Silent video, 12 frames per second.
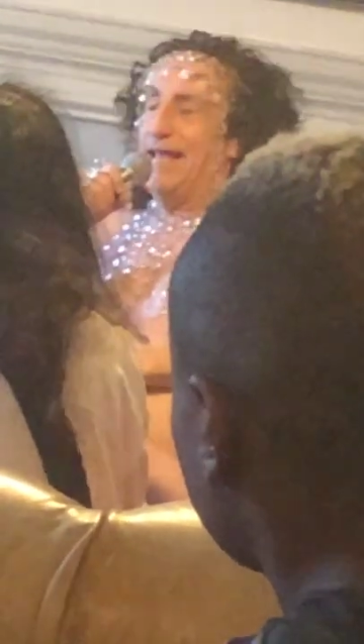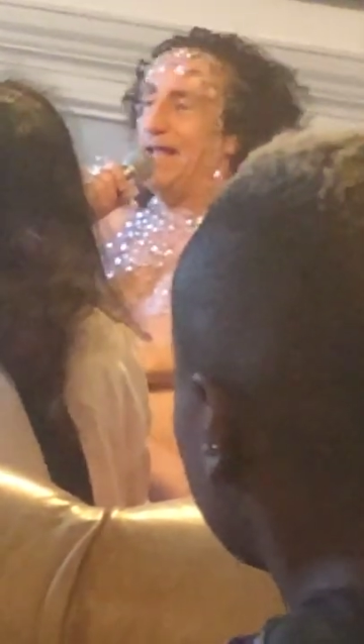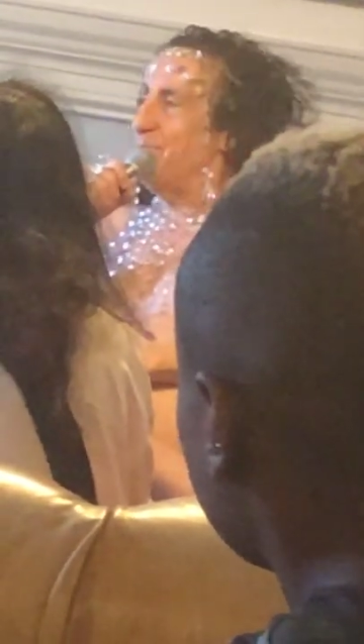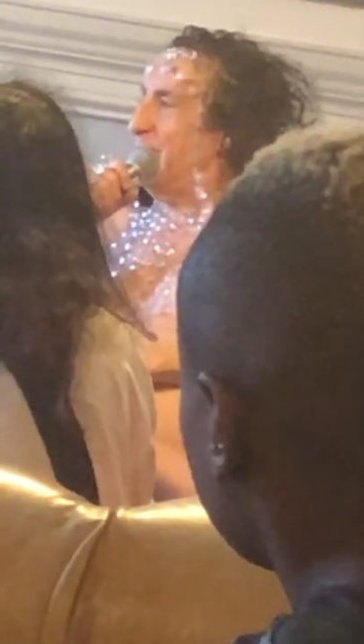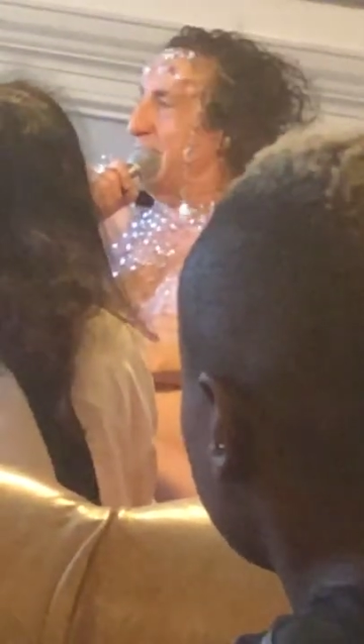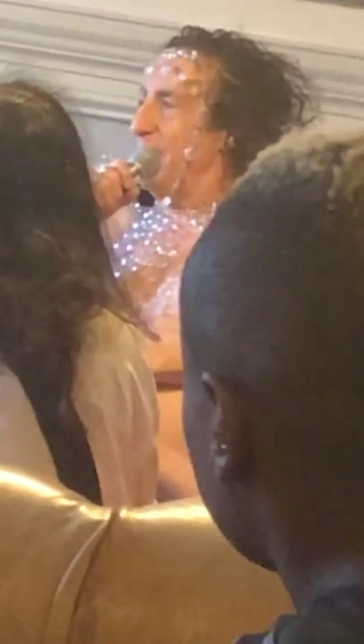
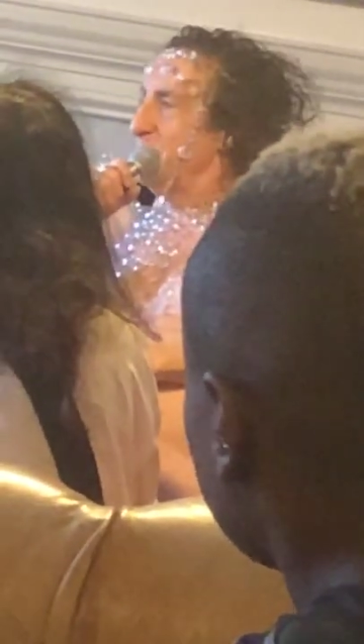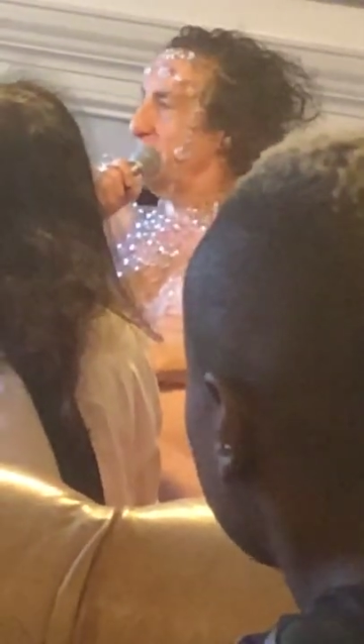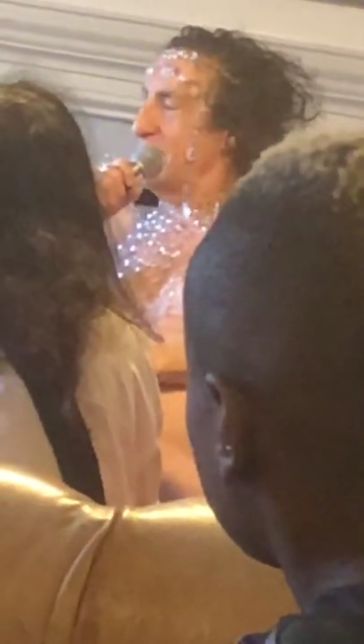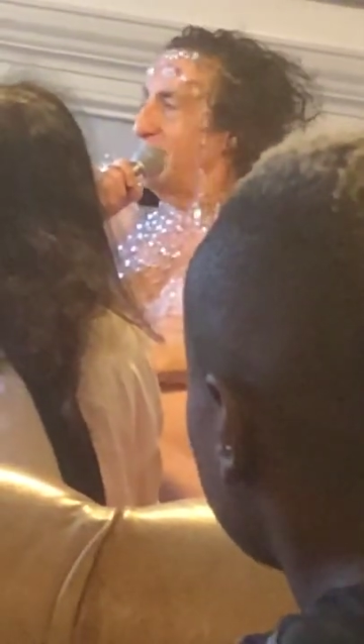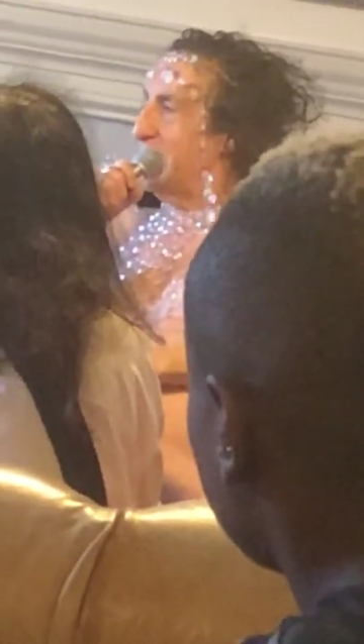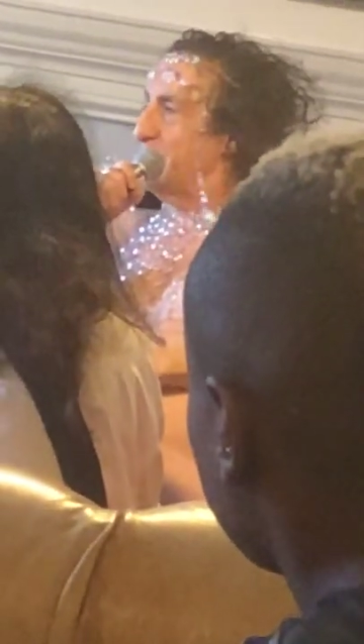it becomes
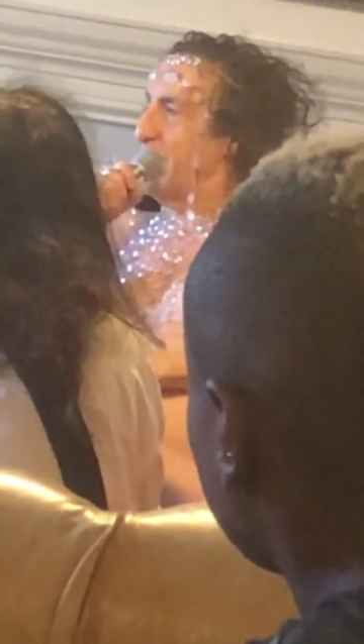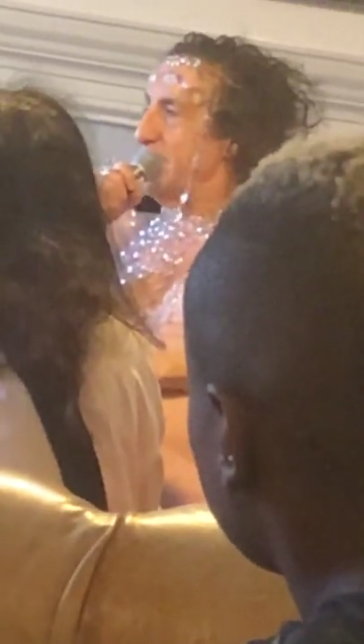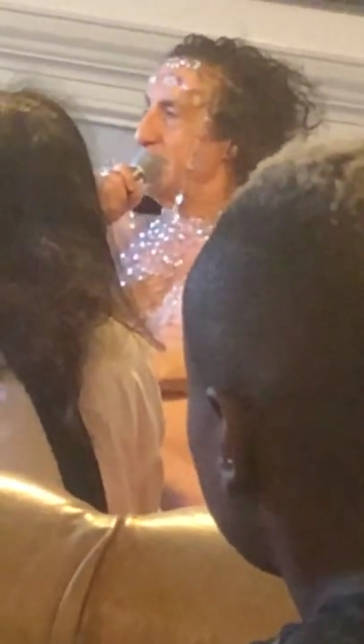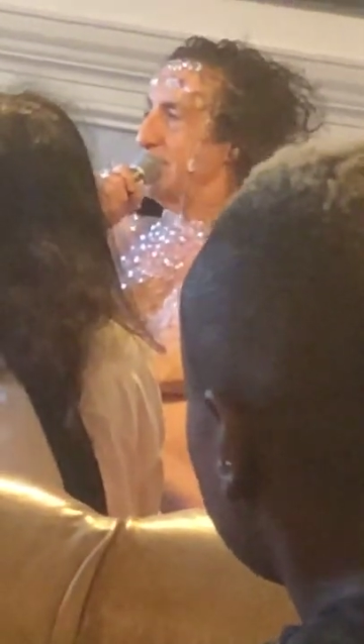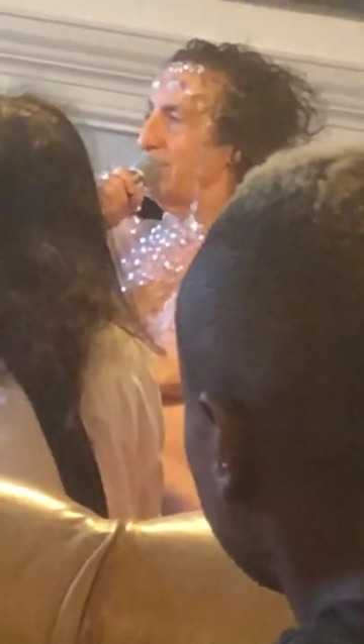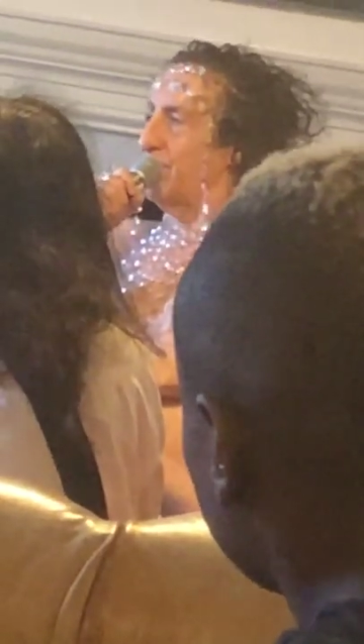so
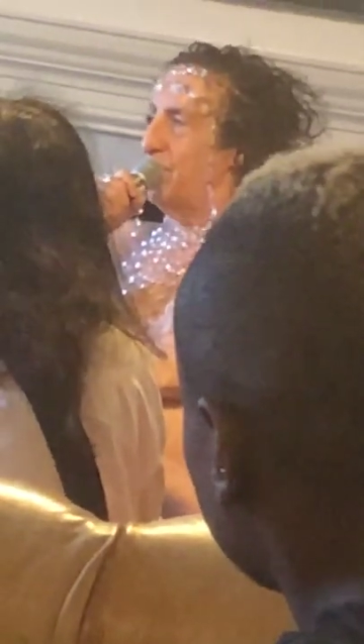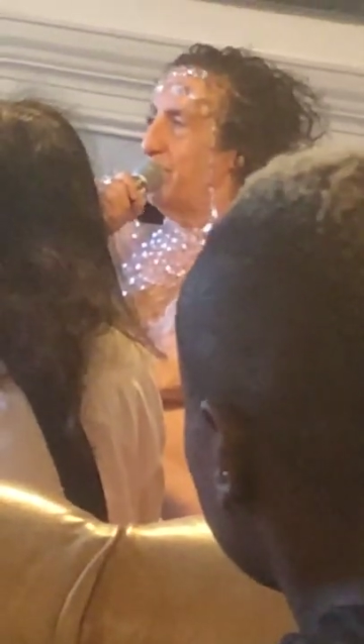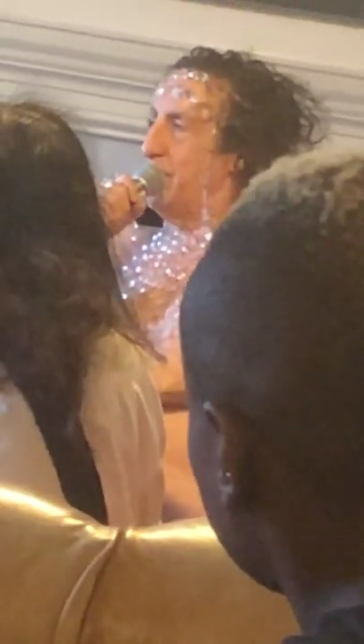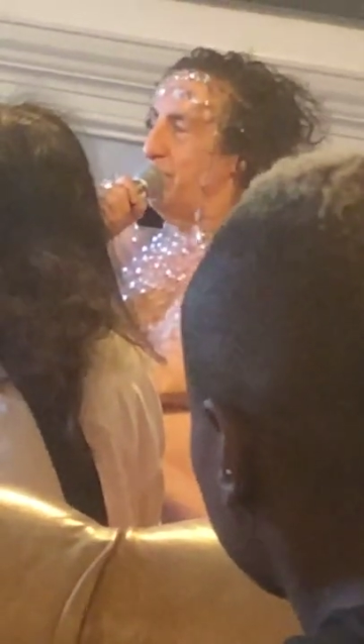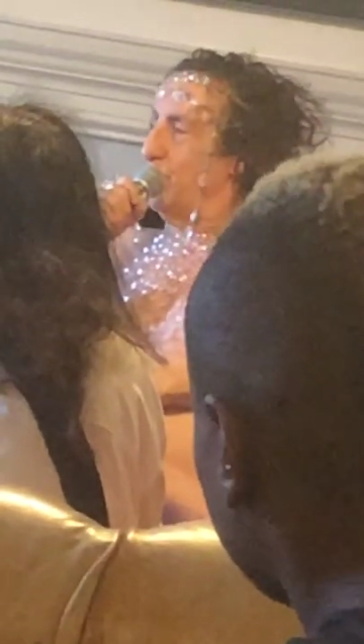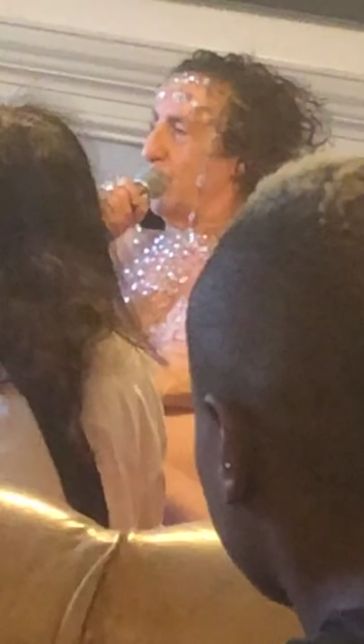expensive that
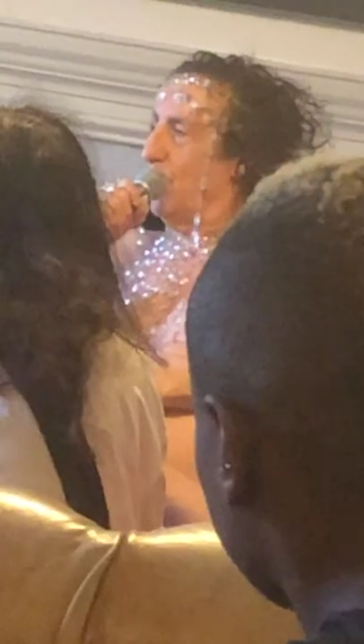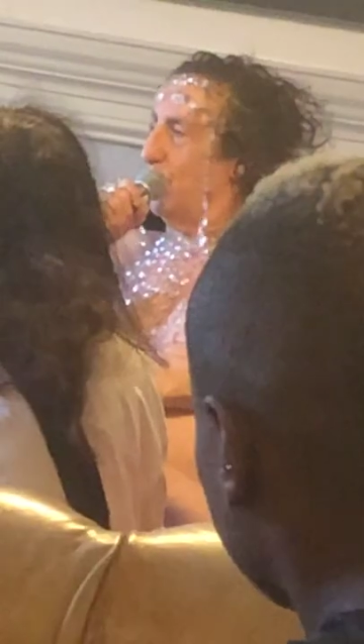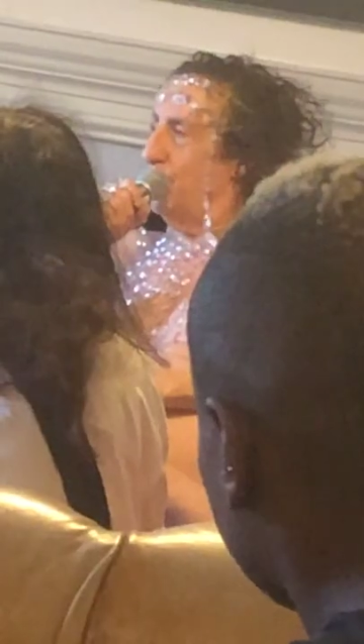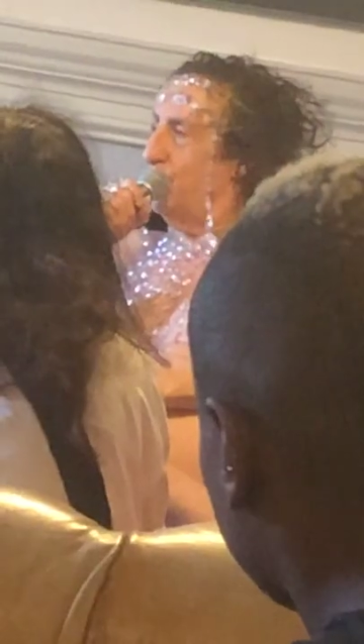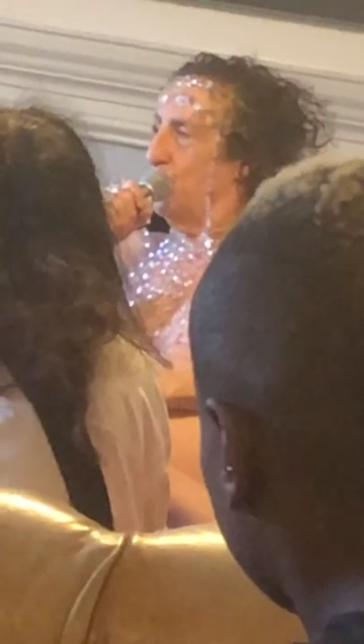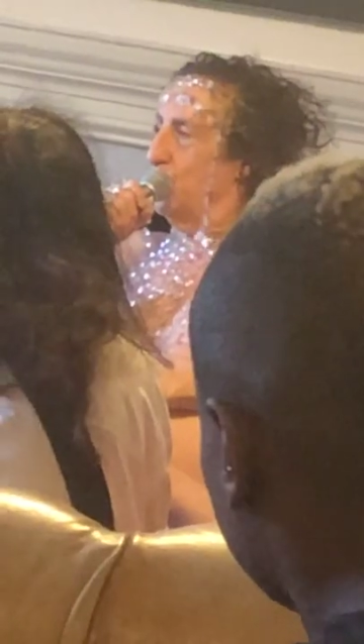people
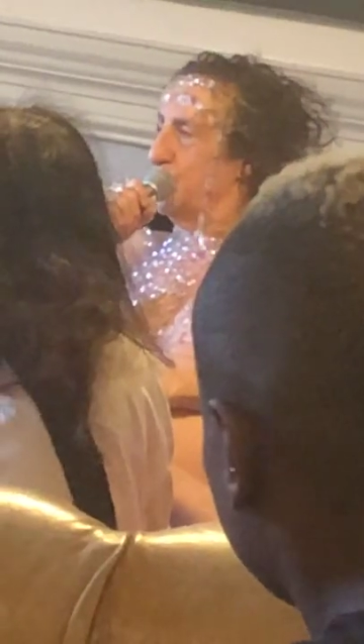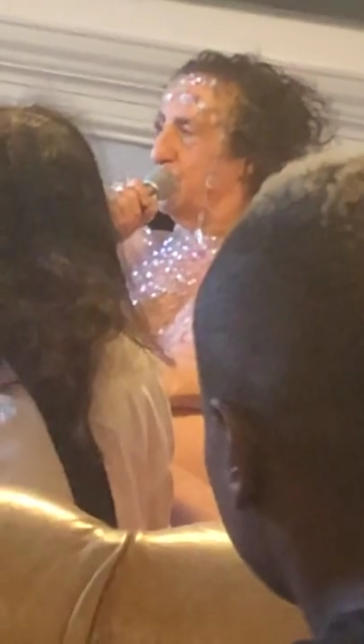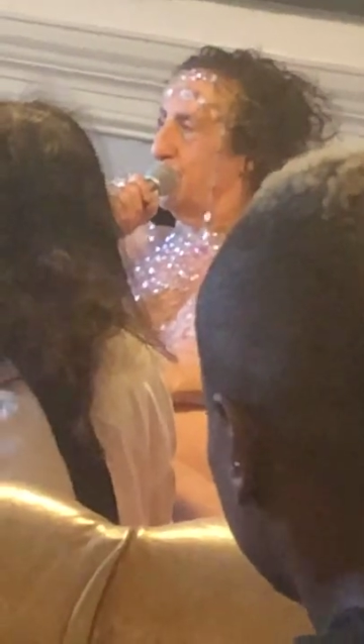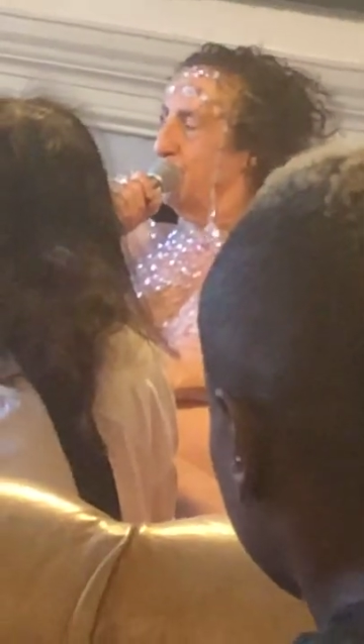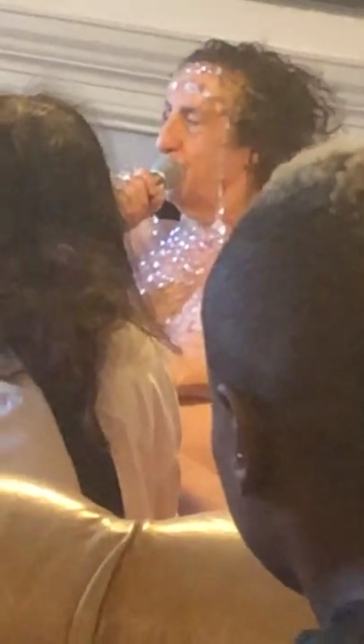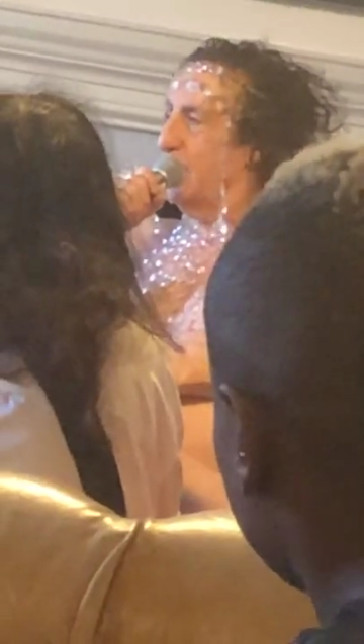can't afford to do that.